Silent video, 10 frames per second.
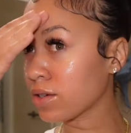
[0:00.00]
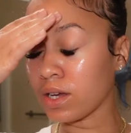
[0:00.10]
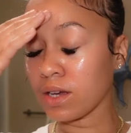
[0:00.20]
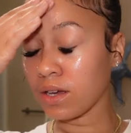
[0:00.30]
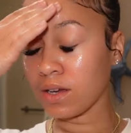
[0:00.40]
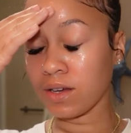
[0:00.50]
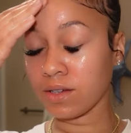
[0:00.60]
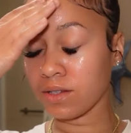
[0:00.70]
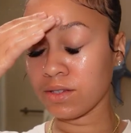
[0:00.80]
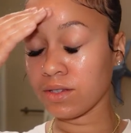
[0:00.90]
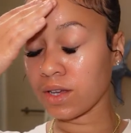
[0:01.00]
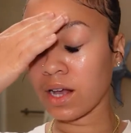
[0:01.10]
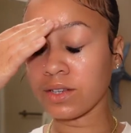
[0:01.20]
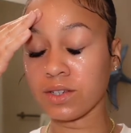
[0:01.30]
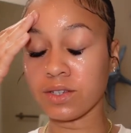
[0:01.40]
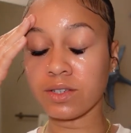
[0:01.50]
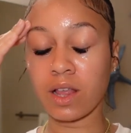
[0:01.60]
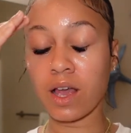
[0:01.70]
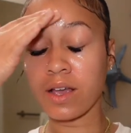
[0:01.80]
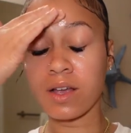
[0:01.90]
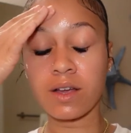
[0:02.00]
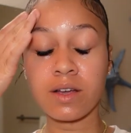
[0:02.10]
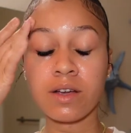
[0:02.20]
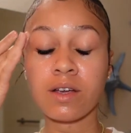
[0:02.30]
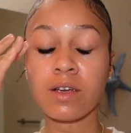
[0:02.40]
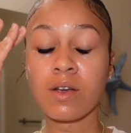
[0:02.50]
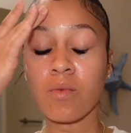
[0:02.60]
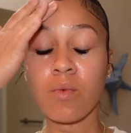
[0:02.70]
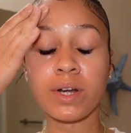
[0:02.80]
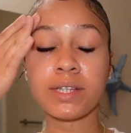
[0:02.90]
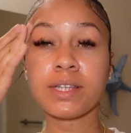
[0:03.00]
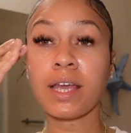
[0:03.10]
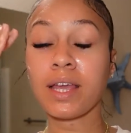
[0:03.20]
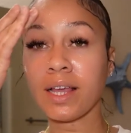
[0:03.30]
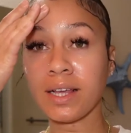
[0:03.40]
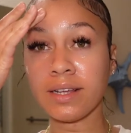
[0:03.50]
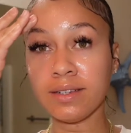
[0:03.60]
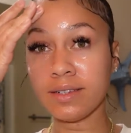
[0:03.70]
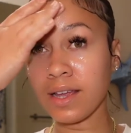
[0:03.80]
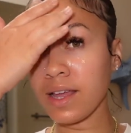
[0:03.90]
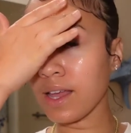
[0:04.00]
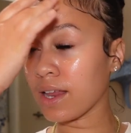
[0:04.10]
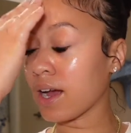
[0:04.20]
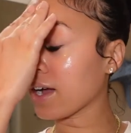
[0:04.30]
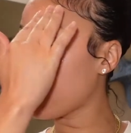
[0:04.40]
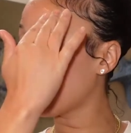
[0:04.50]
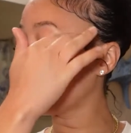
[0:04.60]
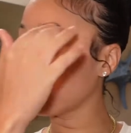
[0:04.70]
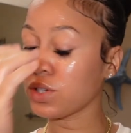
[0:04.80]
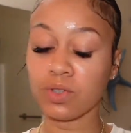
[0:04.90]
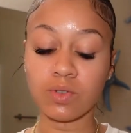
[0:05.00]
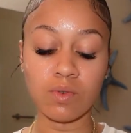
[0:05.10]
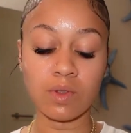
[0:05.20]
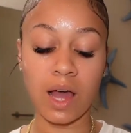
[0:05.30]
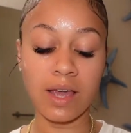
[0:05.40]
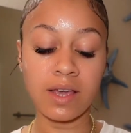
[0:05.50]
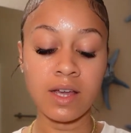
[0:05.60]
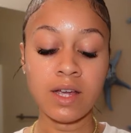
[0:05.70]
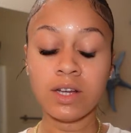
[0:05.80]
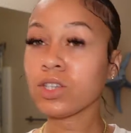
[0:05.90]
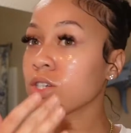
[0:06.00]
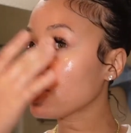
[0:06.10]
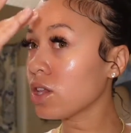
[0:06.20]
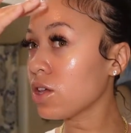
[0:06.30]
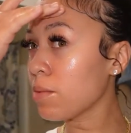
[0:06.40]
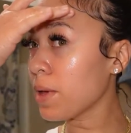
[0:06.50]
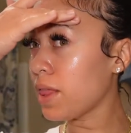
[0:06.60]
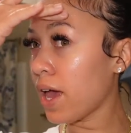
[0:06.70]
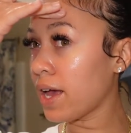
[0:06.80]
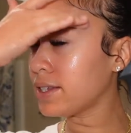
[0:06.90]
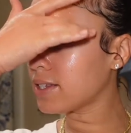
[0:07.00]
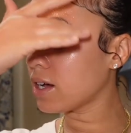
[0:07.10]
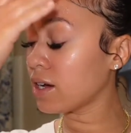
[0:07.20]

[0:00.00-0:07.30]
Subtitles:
And I just like want to take it easy, and I kind of want to do like just a little bit less